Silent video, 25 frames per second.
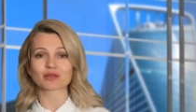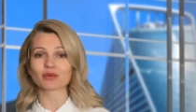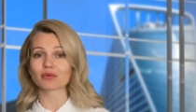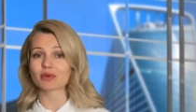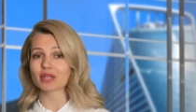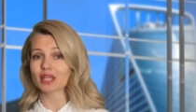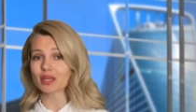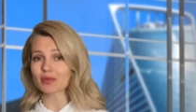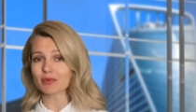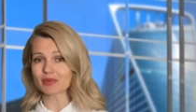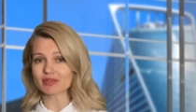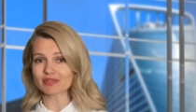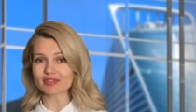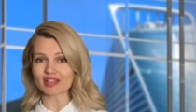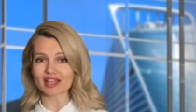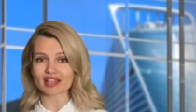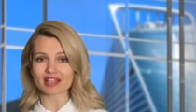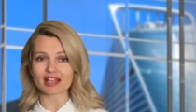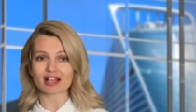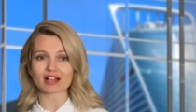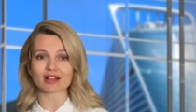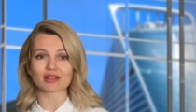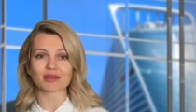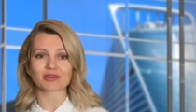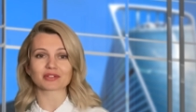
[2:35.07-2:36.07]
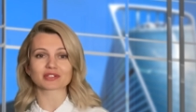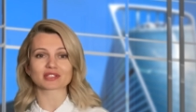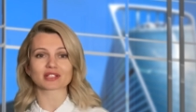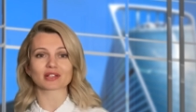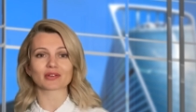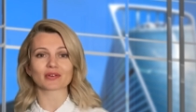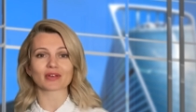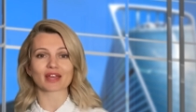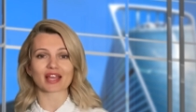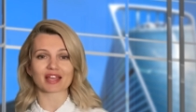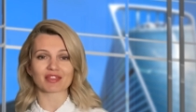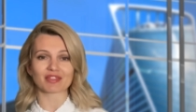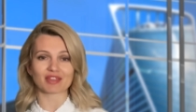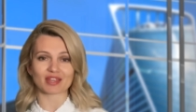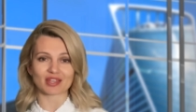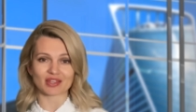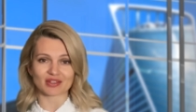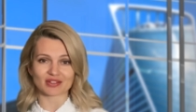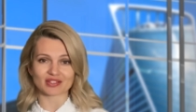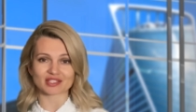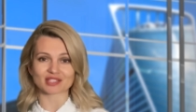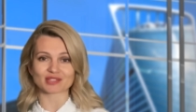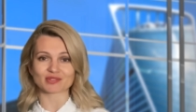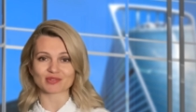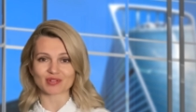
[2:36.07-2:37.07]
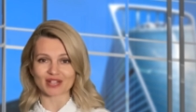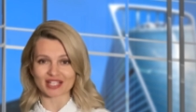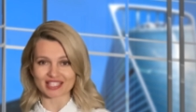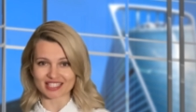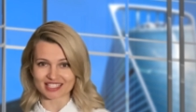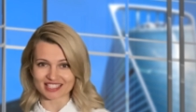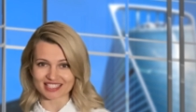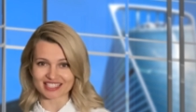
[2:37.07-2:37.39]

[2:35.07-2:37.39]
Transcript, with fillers: We will take a close look at the year's trading